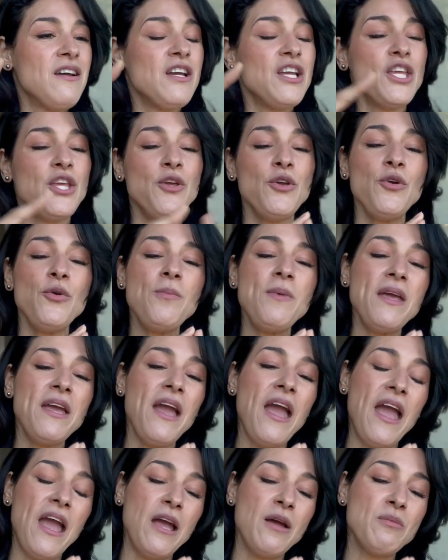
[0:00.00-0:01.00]
You
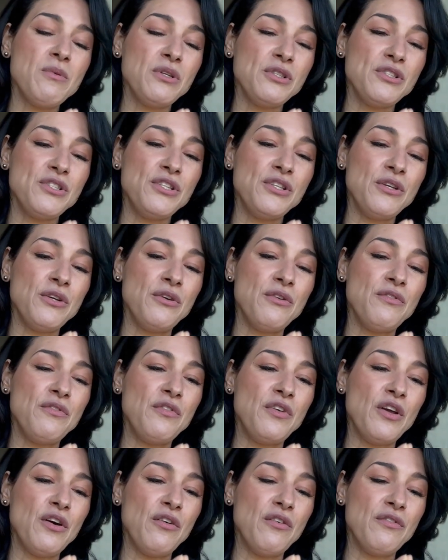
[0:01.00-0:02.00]
being able to
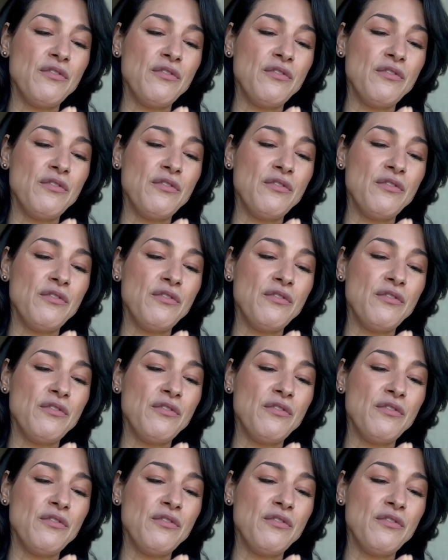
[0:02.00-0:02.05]
feel